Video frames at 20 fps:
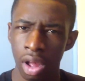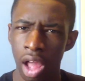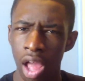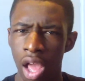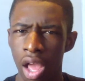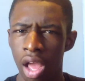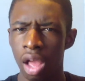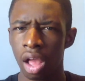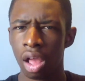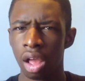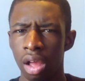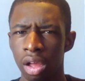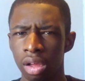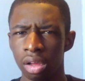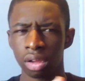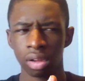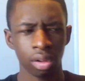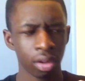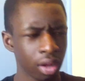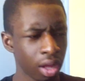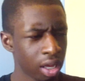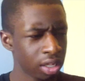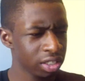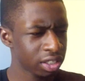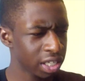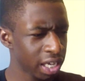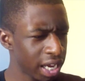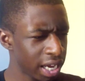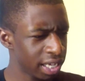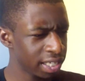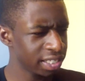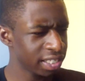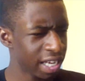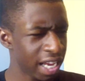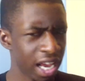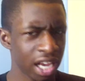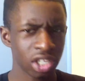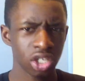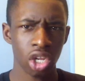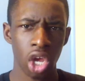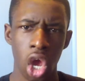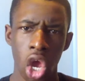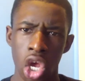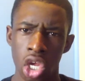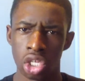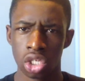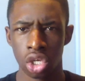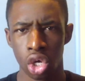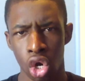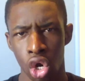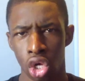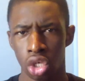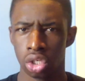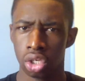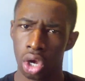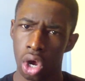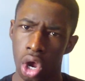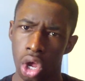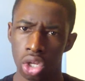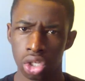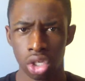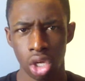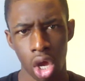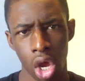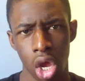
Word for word: Ass, ass, ass, ass, ass, ass, ass, ass, ass.